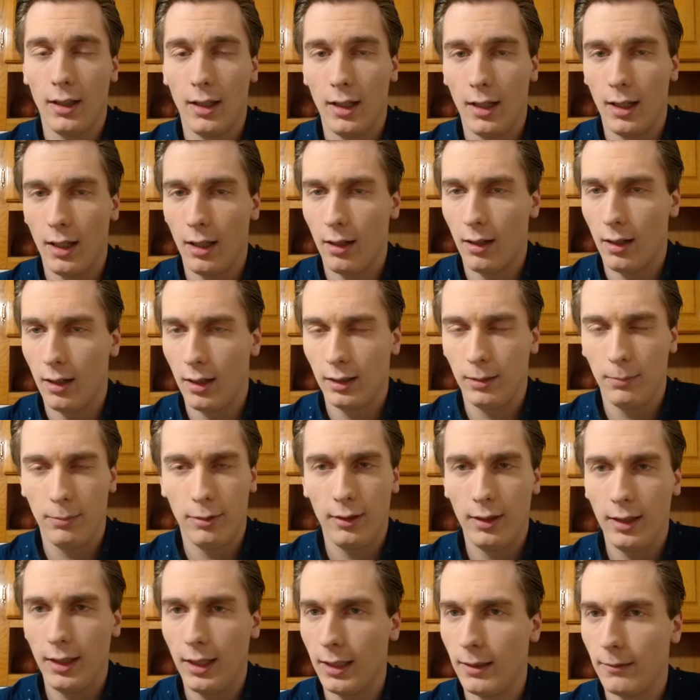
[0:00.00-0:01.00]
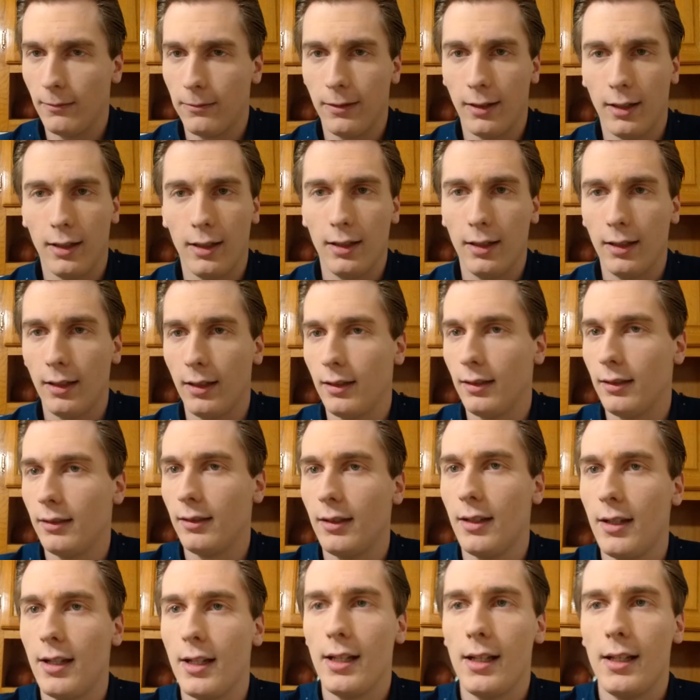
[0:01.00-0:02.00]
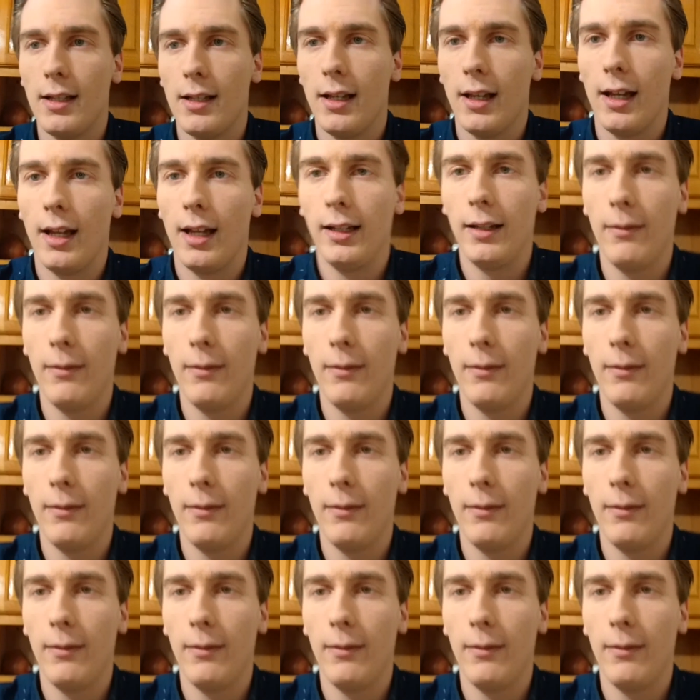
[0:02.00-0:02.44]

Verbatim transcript: Hard to believe. I never